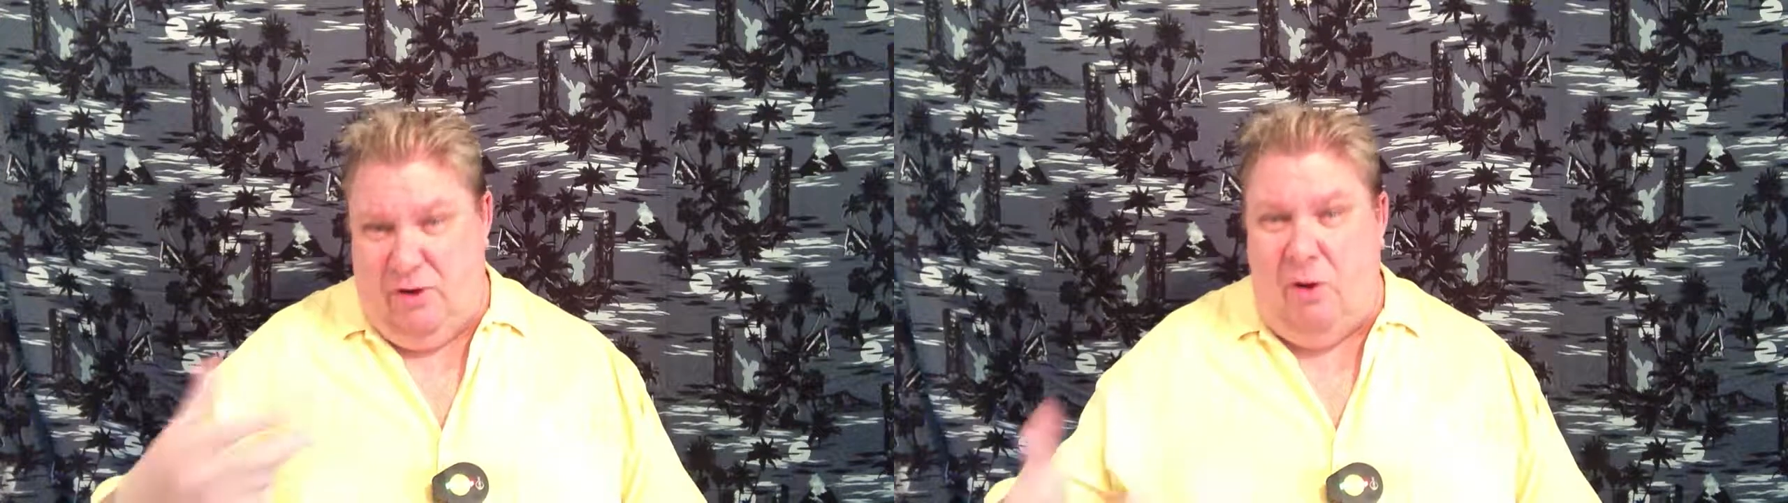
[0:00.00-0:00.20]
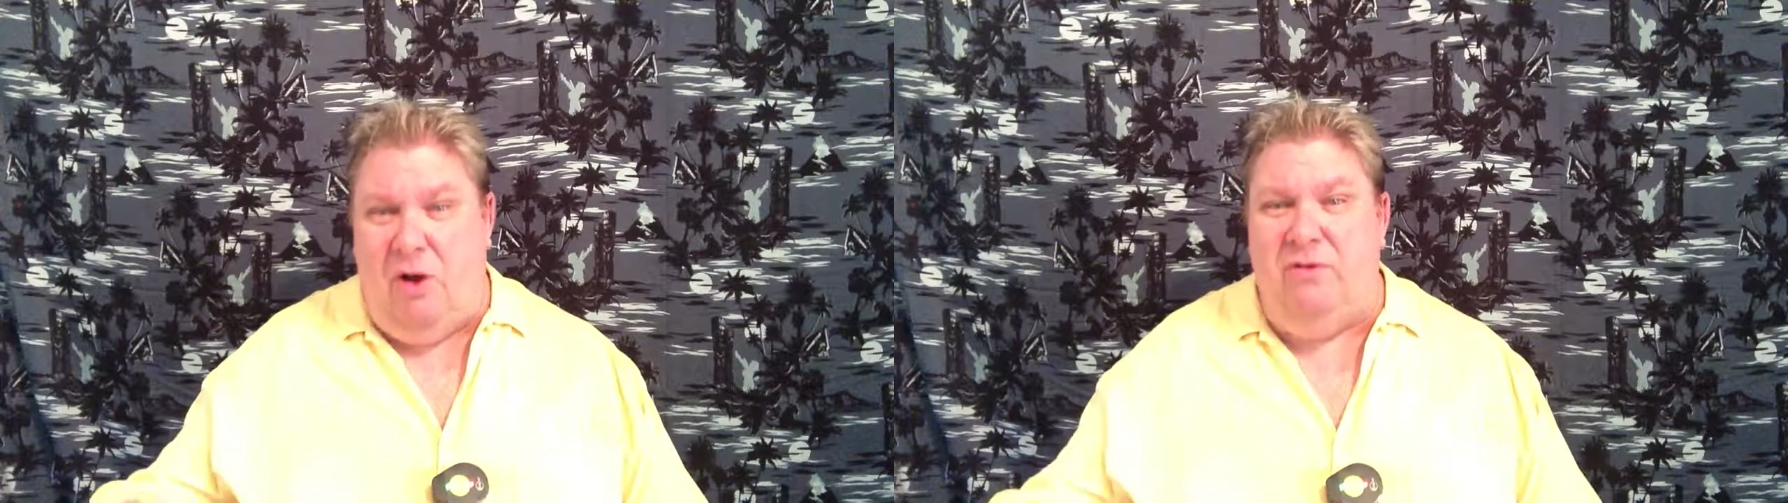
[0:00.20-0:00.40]

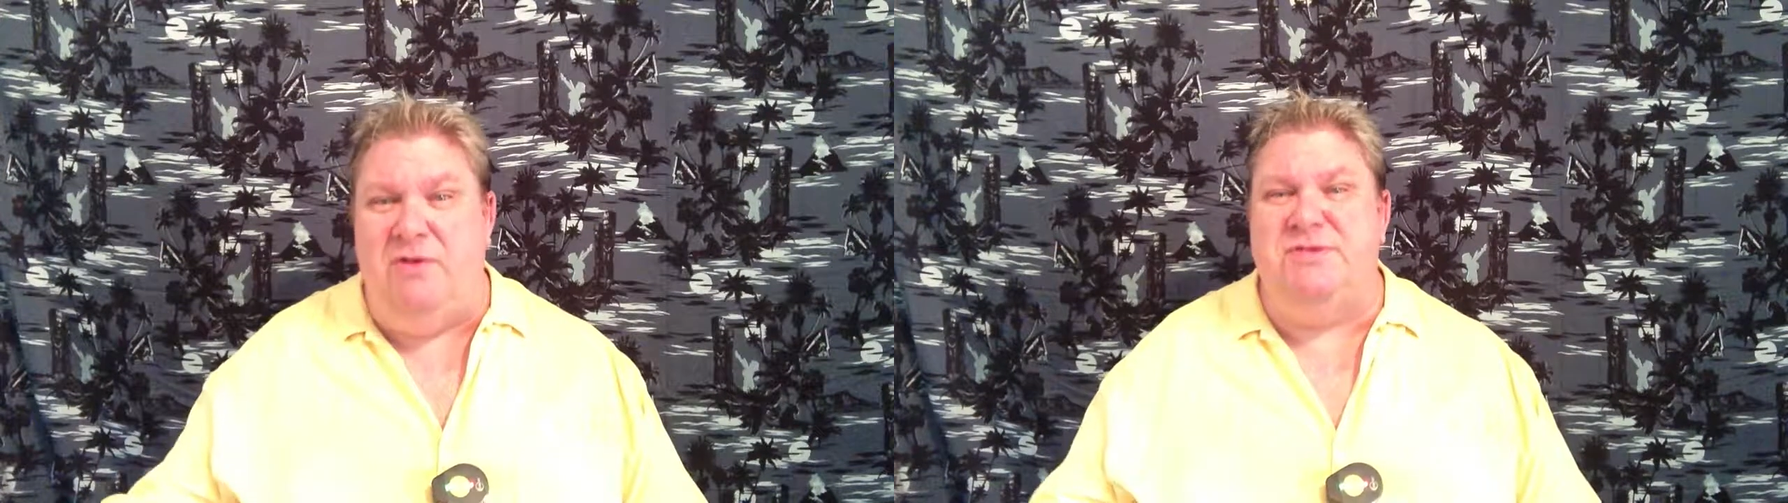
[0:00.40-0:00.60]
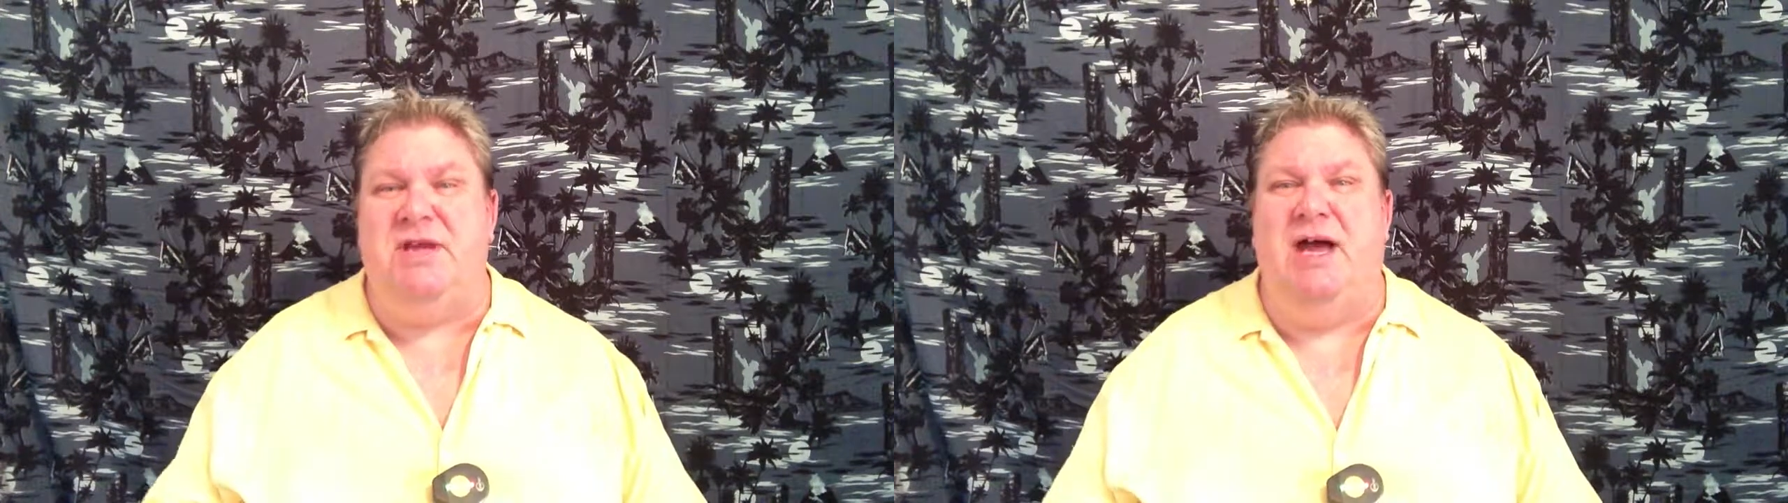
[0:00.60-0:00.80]
All
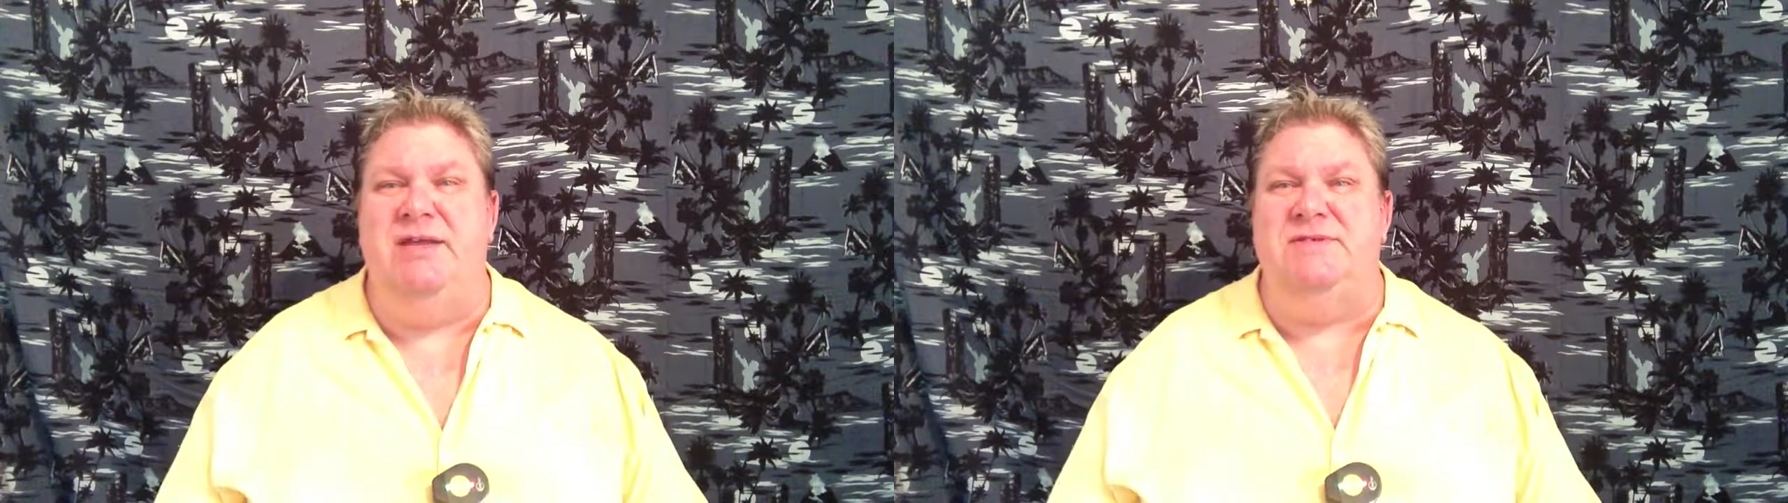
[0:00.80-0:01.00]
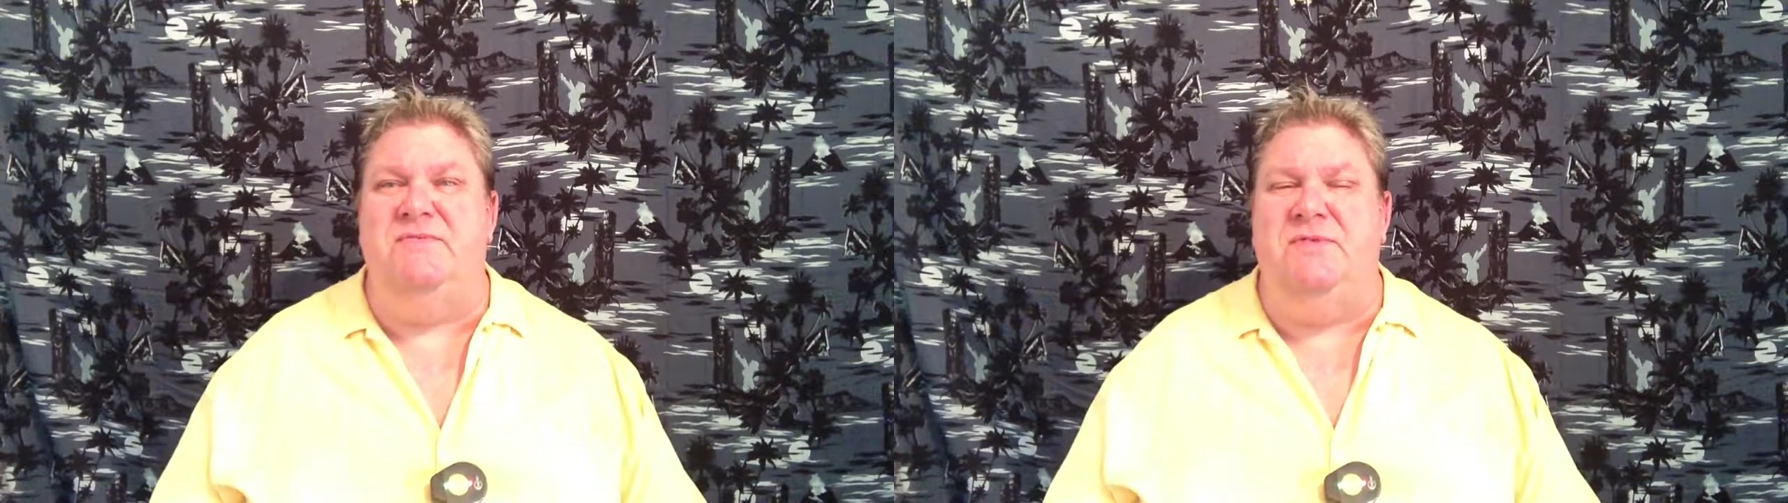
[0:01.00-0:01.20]
those
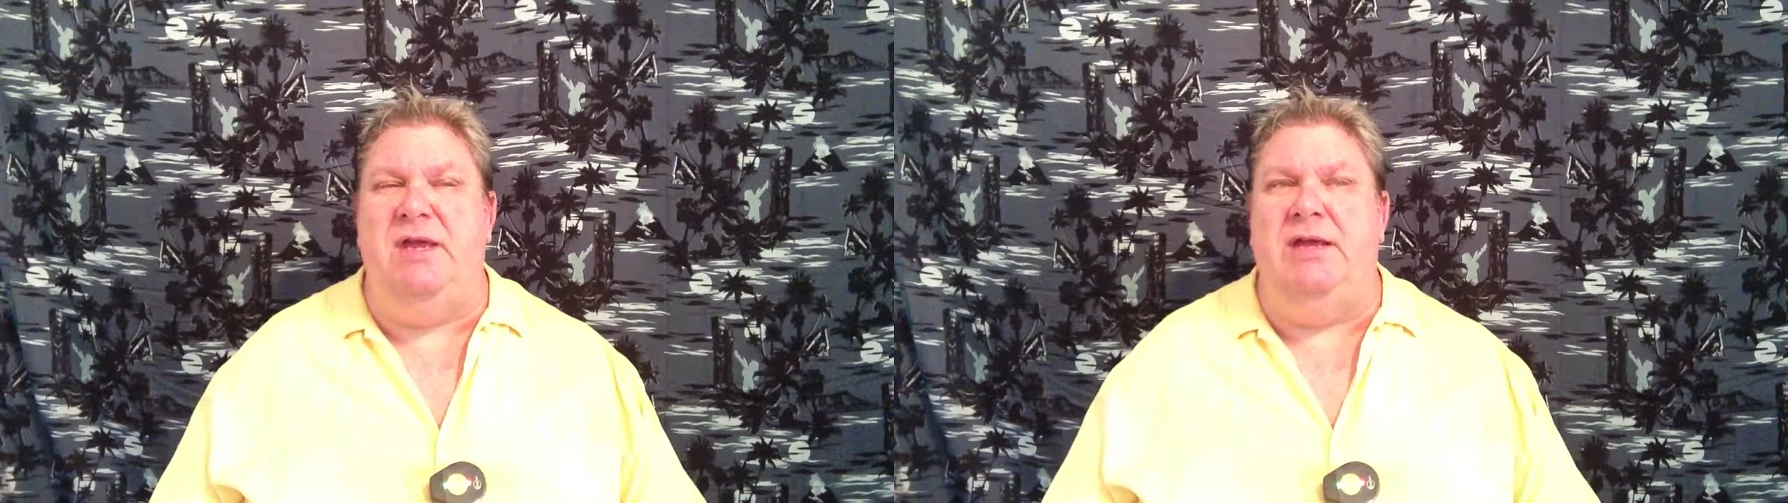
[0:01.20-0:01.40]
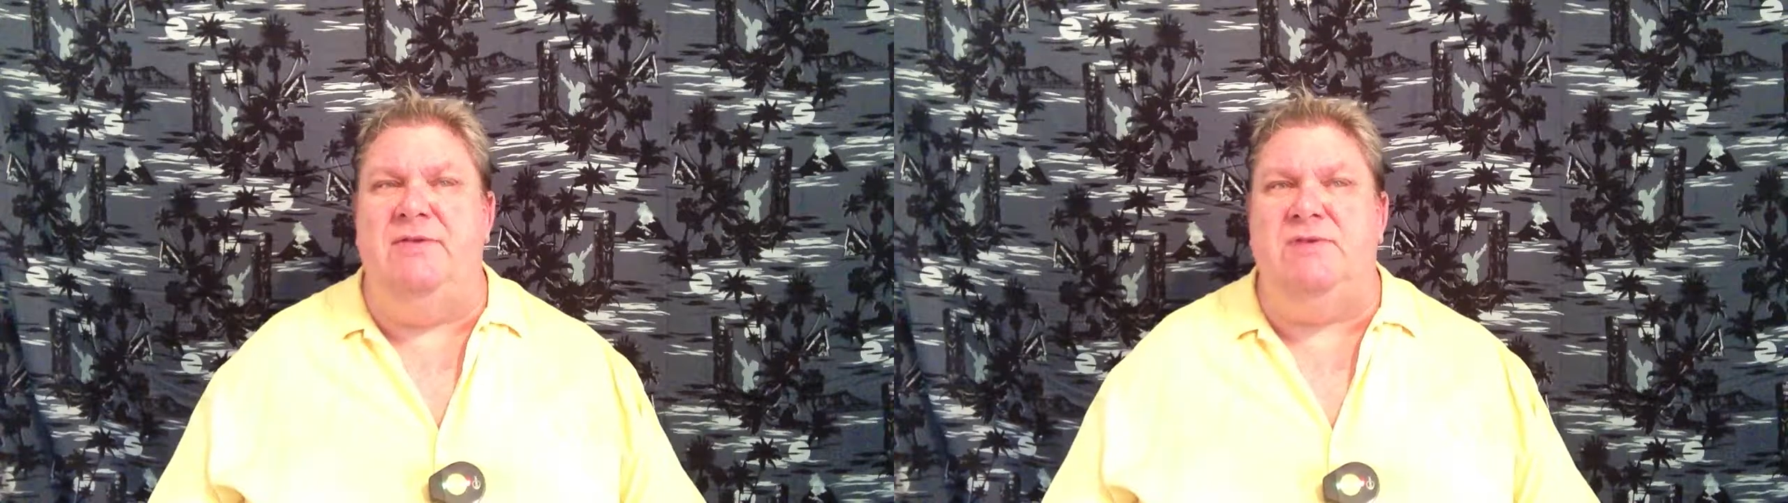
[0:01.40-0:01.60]
kinds of
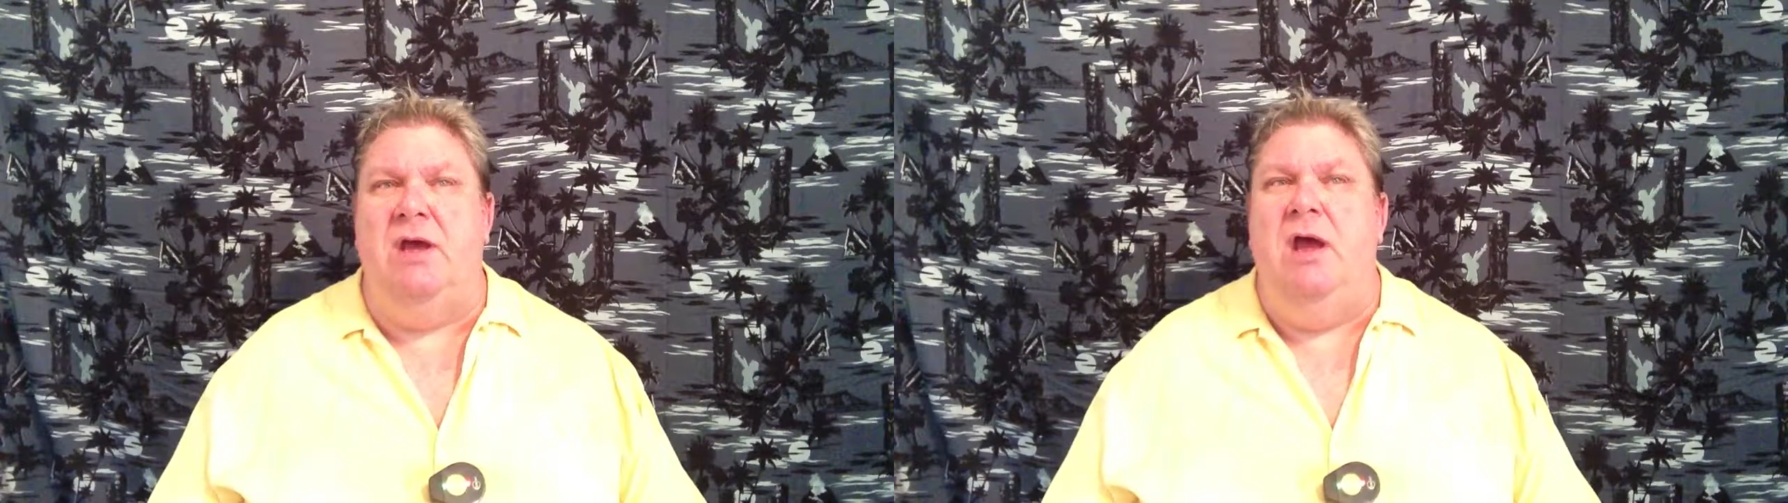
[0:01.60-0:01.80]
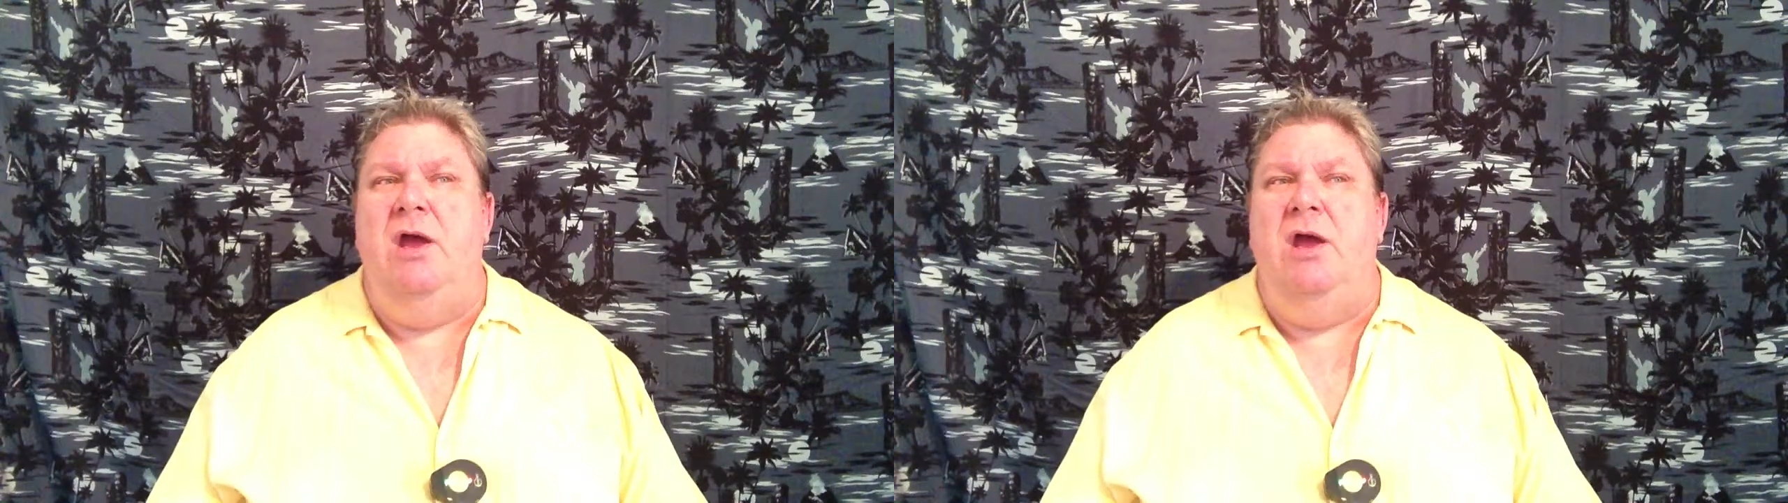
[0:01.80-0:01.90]
things,